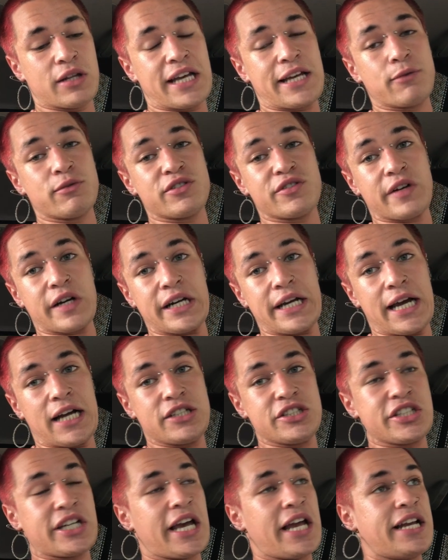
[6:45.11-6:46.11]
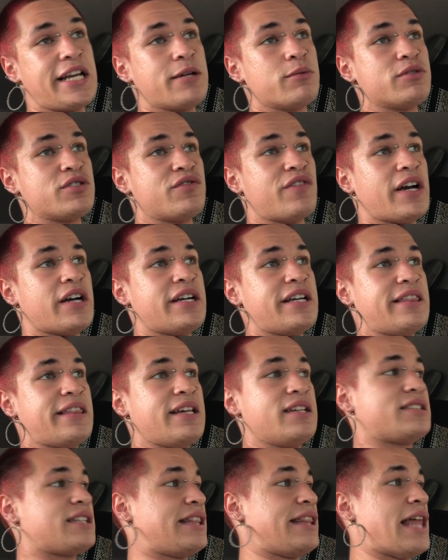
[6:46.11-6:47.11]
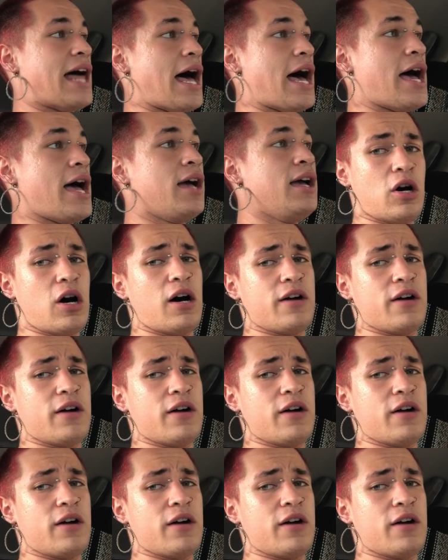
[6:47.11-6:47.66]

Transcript: Like, it was very educating, it was very this and that,